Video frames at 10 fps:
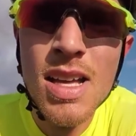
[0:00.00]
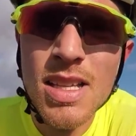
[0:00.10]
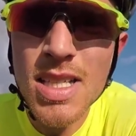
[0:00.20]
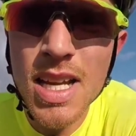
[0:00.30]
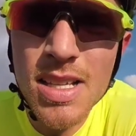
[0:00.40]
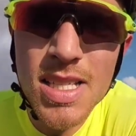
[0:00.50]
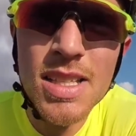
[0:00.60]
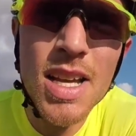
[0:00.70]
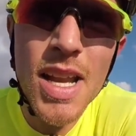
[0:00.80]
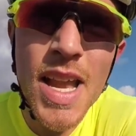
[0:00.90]
Second
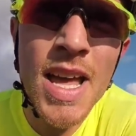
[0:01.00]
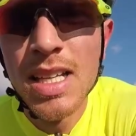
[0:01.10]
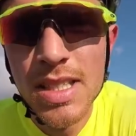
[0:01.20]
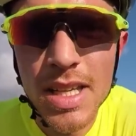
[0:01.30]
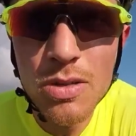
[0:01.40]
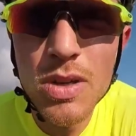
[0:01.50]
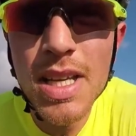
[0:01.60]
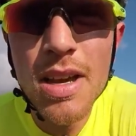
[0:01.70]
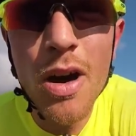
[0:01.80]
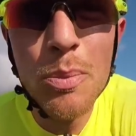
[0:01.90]
set done. Didn't
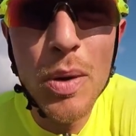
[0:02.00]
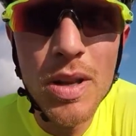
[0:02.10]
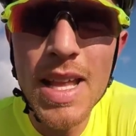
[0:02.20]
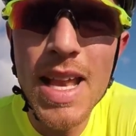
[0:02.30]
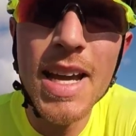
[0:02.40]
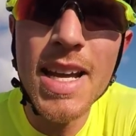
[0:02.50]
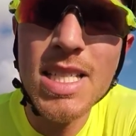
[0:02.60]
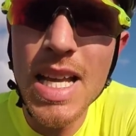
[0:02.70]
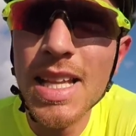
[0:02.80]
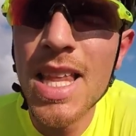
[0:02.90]
really go like I
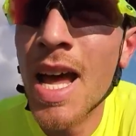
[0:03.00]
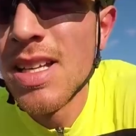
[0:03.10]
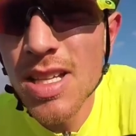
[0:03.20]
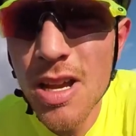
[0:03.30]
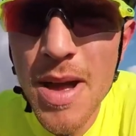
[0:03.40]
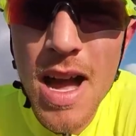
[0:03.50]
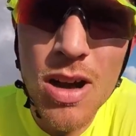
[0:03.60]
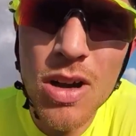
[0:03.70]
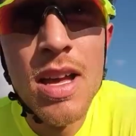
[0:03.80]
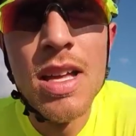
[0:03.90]
said.
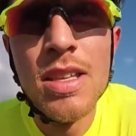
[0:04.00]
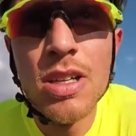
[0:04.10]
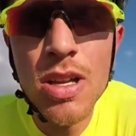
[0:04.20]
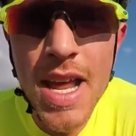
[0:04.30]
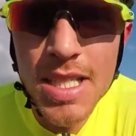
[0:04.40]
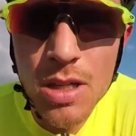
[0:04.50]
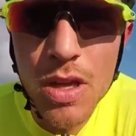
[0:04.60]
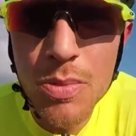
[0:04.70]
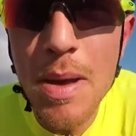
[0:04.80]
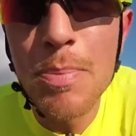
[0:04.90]
Somehow the connection
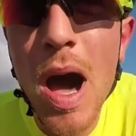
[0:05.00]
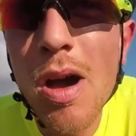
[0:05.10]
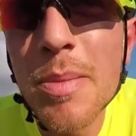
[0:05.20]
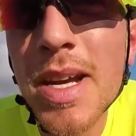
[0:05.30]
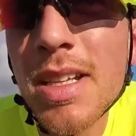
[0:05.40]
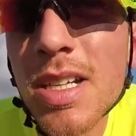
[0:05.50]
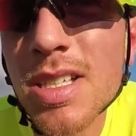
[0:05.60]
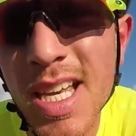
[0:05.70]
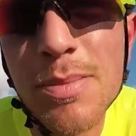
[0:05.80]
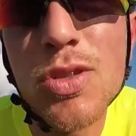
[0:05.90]
with my power meter
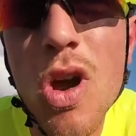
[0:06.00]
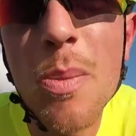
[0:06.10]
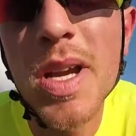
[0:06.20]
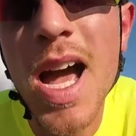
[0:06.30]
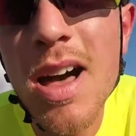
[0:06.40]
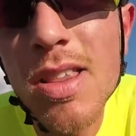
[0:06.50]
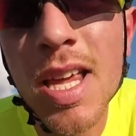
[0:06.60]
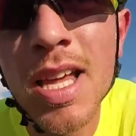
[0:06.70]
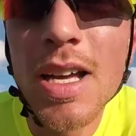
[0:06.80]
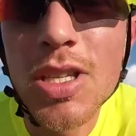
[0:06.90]
kept dropping out.
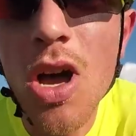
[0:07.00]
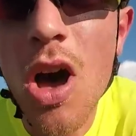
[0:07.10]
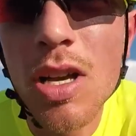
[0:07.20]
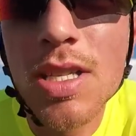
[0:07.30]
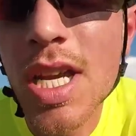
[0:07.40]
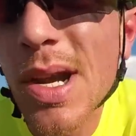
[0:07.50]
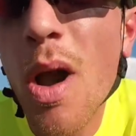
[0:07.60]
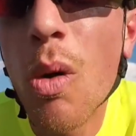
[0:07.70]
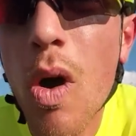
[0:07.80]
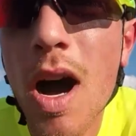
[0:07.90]
I saw
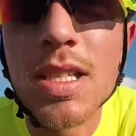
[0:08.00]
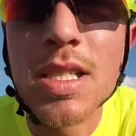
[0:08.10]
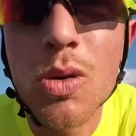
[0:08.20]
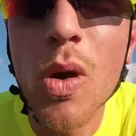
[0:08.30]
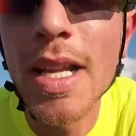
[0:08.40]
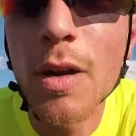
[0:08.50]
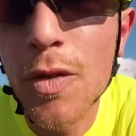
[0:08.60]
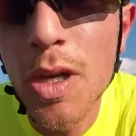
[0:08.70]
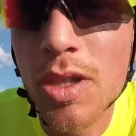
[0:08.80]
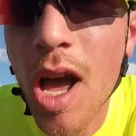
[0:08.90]
0 watts quite a
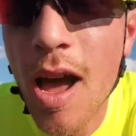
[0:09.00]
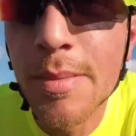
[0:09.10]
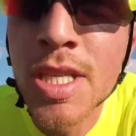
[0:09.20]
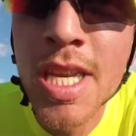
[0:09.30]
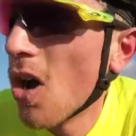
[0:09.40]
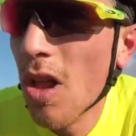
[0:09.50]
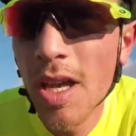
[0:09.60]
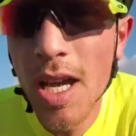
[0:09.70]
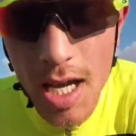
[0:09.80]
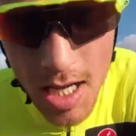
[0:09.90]
few times on
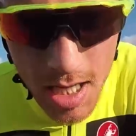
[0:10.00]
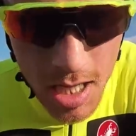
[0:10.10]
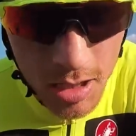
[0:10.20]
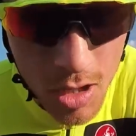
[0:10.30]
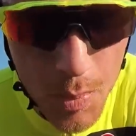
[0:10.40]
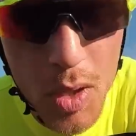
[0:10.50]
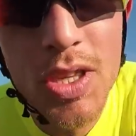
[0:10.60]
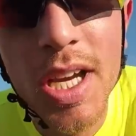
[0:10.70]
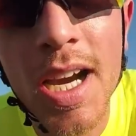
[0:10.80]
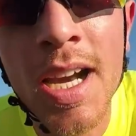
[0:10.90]
the
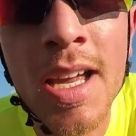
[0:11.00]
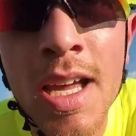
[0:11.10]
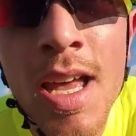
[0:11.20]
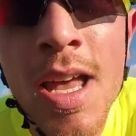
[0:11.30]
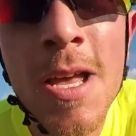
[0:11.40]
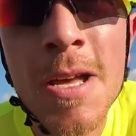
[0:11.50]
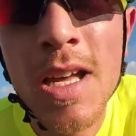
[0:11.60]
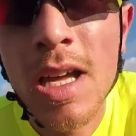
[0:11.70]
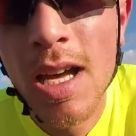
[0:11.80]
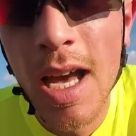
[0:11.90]
computer,
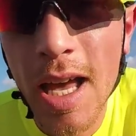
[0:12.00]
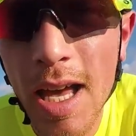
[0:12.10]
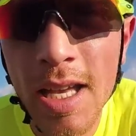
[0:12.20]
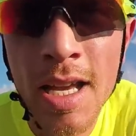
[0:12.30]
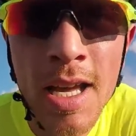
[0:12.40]
and